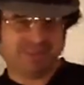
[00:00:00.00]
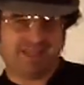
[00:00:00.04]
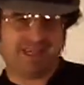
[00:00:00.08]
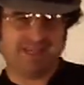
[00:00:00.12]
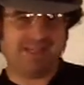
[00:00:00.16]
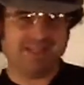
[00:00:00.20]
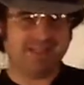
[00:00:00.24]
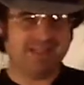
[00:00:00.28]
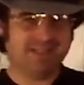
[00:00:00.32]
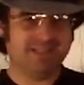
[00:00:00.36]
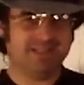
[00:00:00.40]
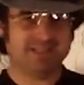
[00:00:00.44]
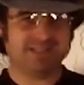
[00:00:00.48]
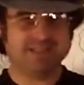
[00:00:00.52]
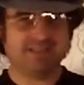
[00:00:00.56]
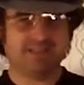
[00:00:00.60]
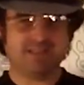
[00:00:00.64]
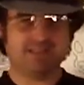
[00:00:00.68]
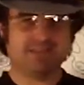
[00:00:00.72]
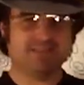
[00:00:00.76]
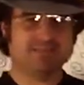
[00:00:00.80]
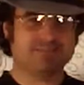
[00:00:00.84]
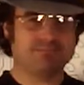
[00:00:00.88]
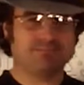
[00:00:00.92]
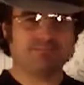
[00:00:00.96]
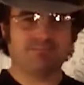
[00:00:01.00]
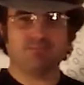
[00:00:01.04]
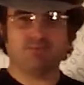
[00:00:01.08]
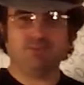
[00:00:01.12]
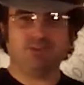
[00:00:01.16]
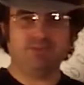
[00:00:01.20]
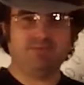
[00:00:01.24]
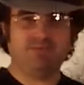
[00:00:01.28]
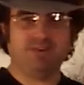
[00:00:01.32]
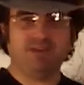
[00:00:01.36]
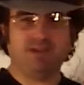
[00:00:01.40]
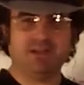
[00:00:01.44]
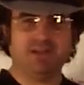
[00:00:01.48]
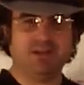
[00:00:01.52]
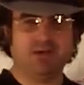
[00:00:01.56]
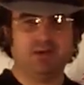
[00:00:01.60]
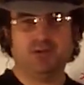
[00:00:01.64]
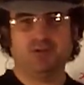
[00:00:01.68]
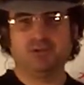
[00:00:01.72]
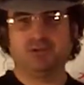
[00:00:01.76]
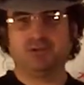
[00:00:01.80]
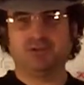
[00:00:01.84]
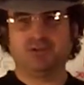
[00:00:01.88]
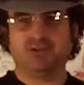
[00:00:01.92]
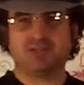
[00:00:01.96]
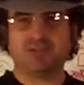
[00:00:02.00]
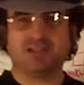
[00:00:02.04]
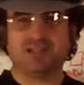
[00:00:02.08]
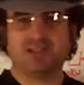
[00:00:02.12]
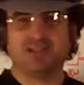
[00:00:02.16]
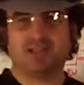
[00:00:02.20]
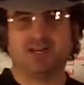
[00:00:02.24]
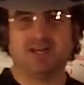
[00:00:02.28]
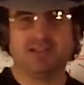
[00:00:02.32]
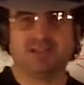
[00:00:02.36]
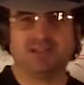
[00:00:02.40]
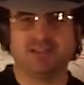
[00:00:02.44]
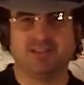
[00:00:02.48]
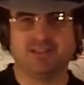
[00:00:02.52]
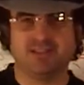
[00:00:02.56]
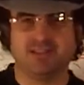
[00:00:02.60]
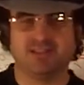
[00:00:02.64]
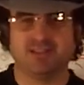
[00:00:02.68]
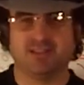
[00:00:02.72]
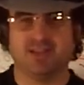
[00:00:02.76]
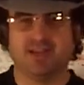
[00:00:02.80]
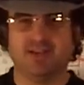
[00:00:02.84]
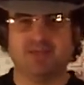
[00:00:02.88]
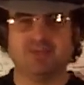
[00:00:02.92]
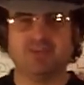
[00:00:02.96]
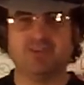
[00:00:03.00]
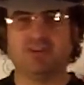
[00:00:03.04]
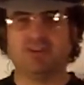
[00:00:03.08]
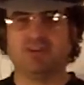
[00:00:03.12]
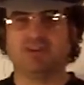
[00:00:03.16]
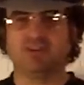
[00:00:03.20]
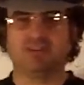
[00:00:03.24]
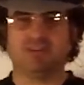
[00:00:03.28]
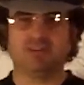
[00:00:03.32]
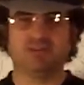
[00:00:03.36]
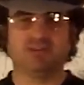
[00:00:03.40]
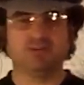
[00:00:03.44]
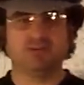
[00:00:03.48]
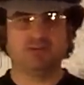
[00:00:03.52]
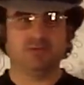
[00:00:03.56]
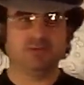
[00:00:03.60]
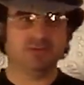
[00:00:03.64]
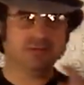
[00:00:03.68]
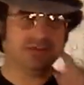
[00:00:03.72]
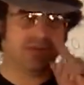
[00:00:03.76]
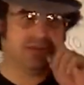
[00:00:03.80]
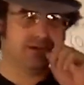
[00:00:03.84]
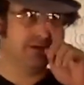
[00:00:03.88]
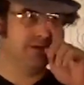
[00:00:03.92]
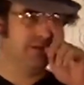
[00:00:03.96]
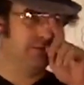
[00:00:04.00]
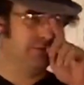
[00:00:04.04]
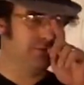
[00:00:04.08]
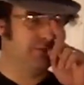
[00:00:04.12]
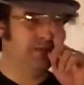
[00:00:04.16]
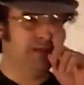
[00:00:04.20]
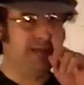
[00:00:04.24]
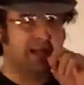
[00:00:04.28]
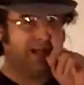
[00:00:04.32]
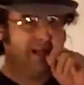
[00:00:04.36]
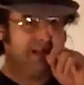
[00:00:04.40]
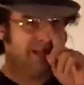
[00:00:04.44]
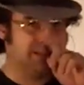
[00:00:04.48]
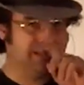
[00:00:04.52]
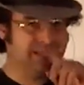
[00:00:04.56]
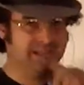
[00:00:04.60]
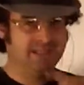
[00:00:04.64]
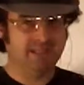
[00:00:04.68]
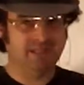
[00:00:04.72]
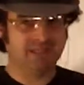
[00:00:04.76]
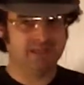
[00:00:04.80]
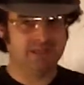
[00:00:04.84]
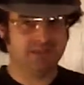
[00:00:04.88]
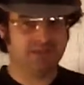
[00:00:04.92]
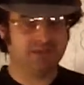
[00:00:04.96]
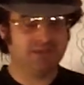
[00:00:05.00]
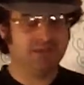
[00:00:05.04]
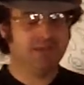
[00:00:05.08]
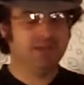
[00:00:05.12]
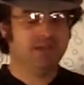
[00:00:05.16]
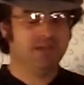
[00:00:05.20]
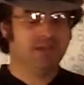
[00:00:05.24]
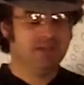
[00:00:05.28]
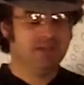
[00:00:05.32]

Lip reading: And unless we find a whole new set of constants that have nothing to do with, I don't know, reality here,